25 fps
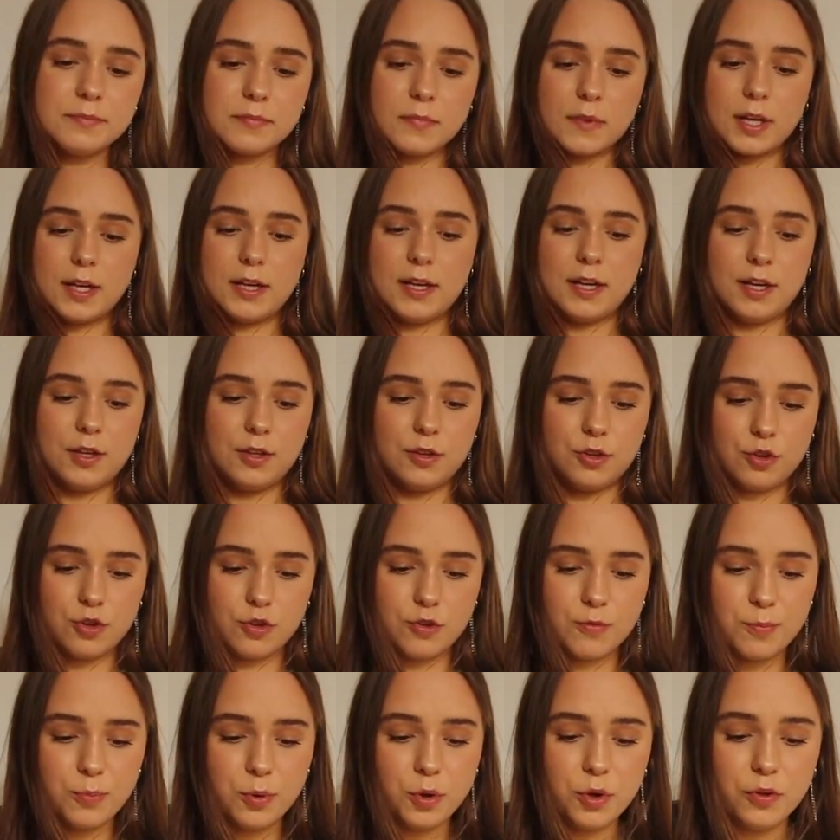And then
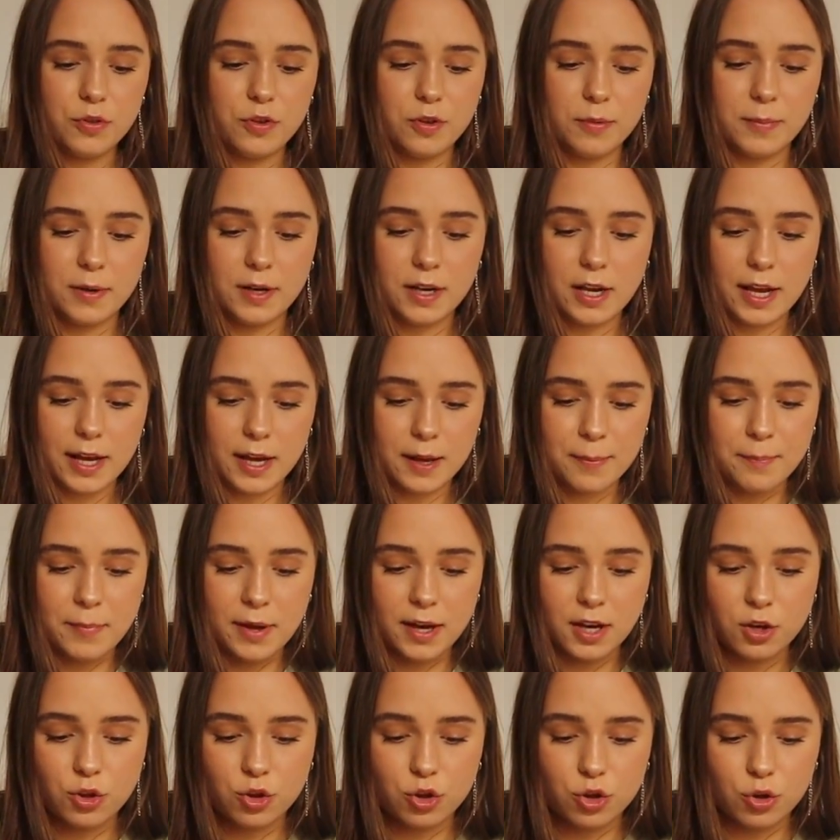just put them and like
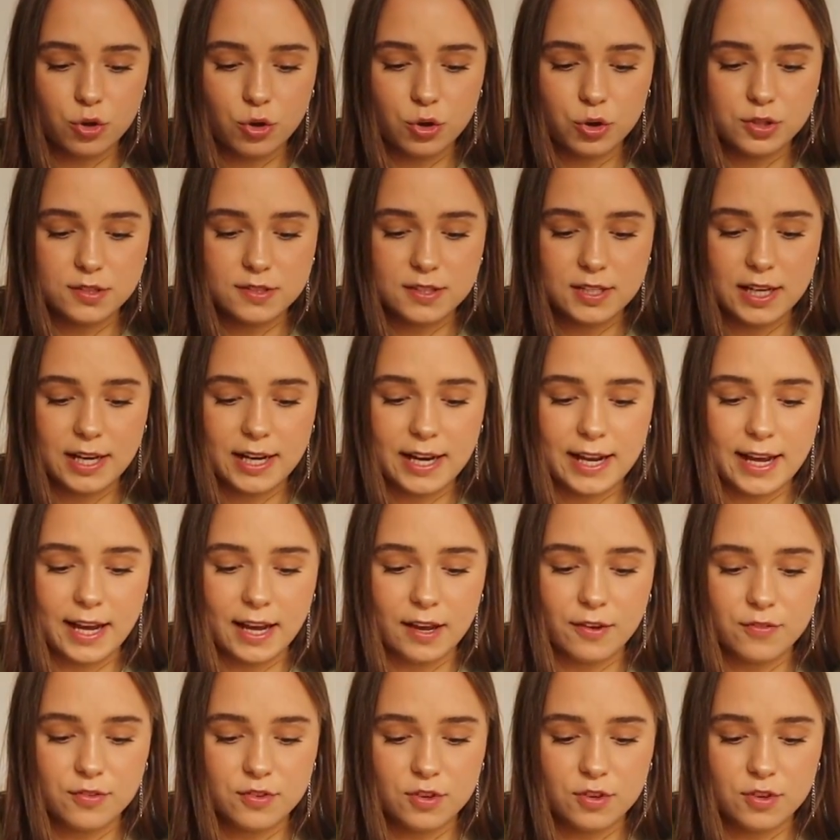make sure to leave.